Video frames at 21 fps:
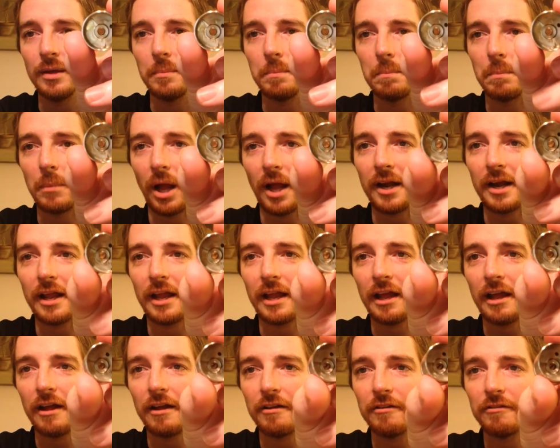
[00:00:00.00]
might
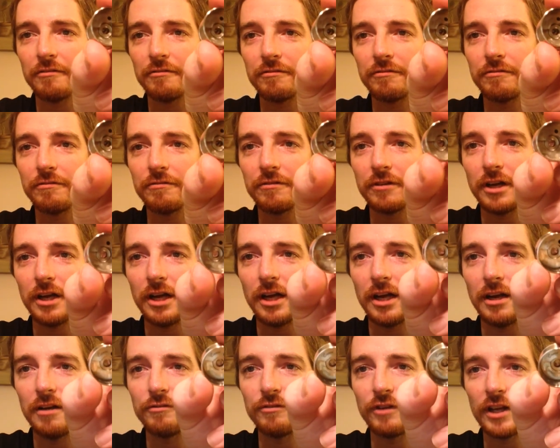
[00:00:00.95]
have
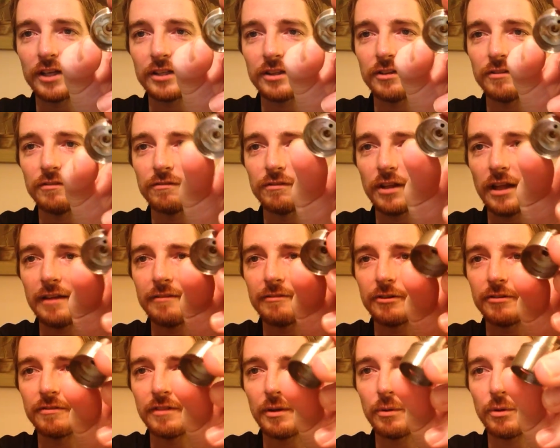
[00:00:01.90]
affected the
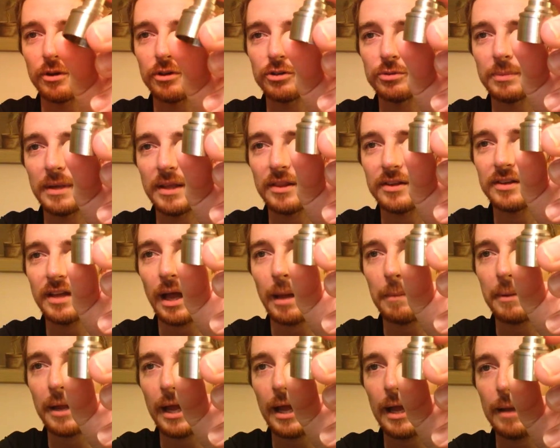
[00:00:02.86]
flavor if they would have just made the
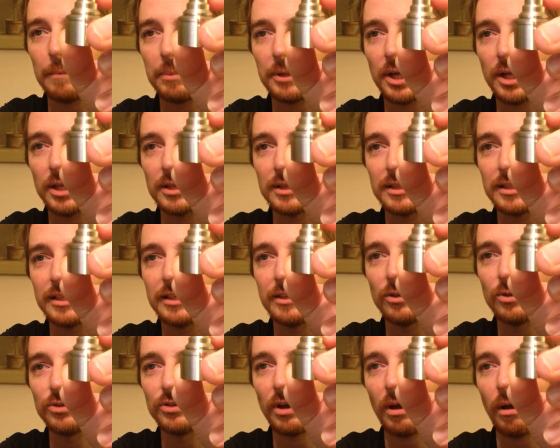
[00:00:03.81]
top cap a
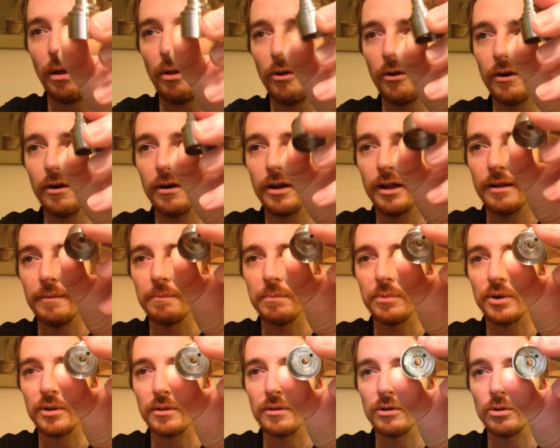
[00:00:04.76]
little taller and
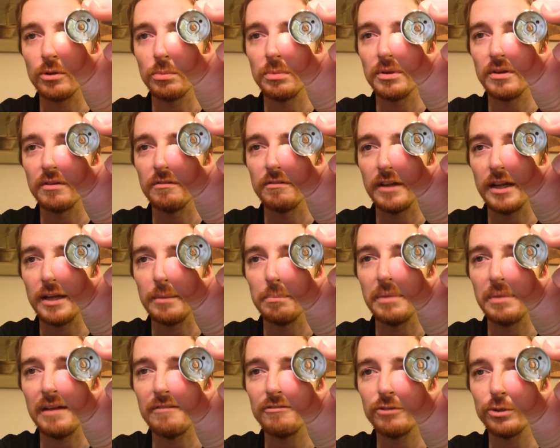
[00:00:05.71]
put a little bit of a
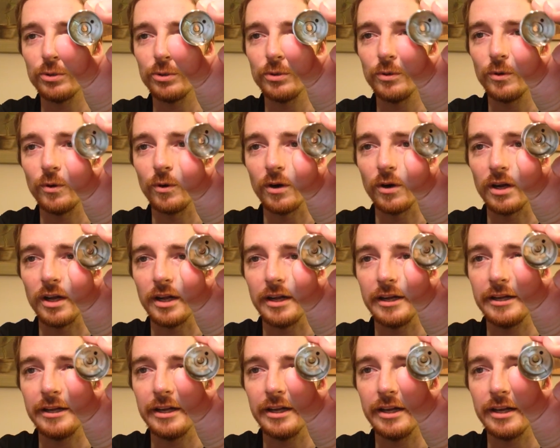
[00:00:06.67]
bevel or
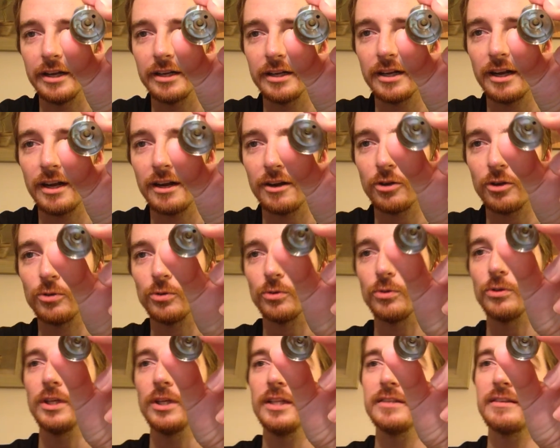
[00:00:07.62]
a
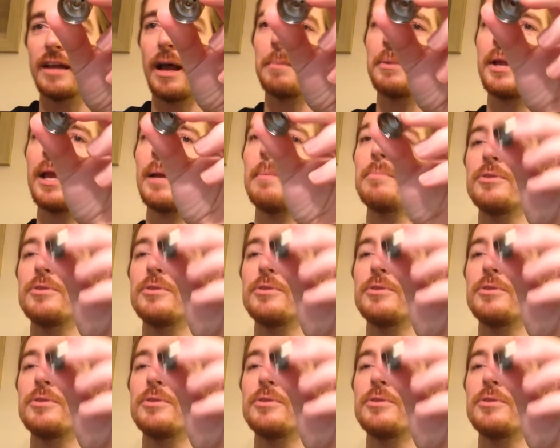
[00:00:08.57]
conical top